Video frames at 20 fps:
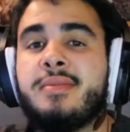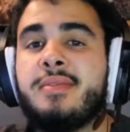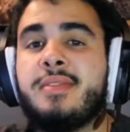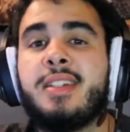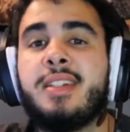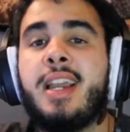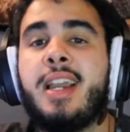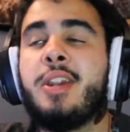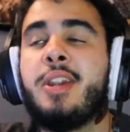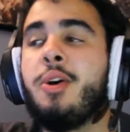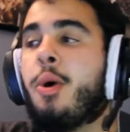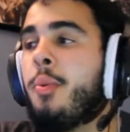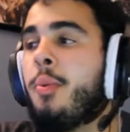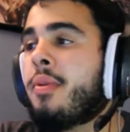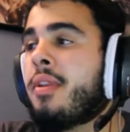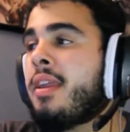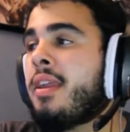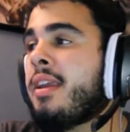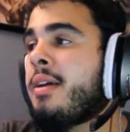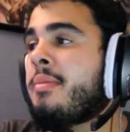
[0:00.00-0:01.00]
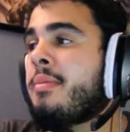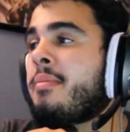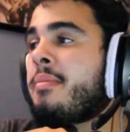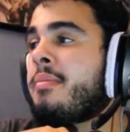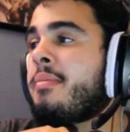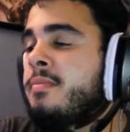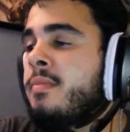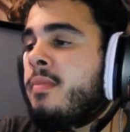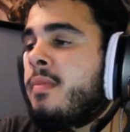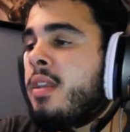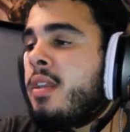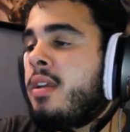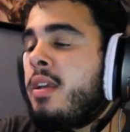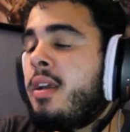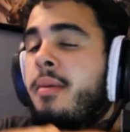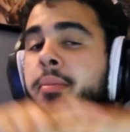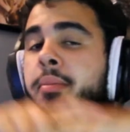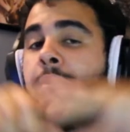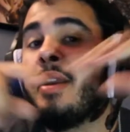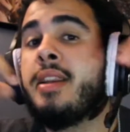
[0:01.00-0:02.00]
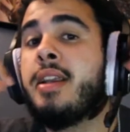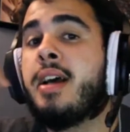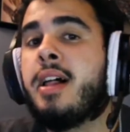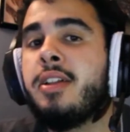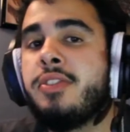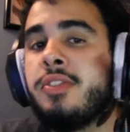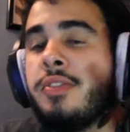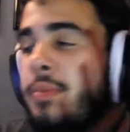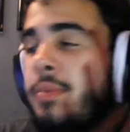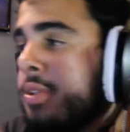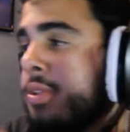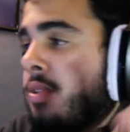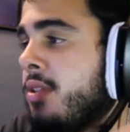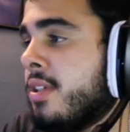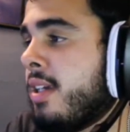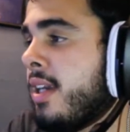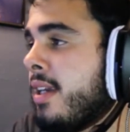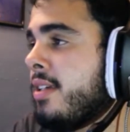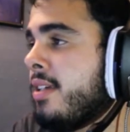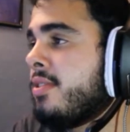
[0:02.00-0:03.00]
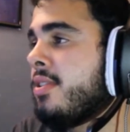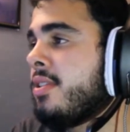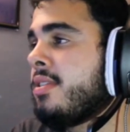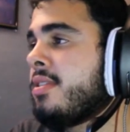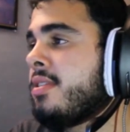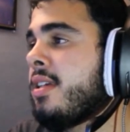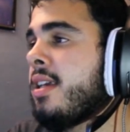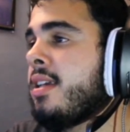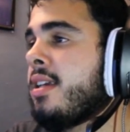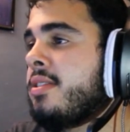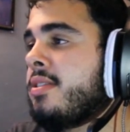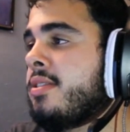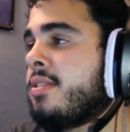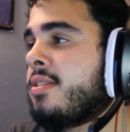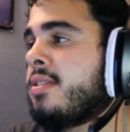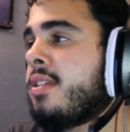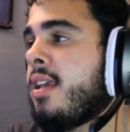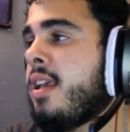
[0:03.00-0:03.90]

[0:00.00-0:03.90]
kind of opening up my knowledge of music, I guess you could say, because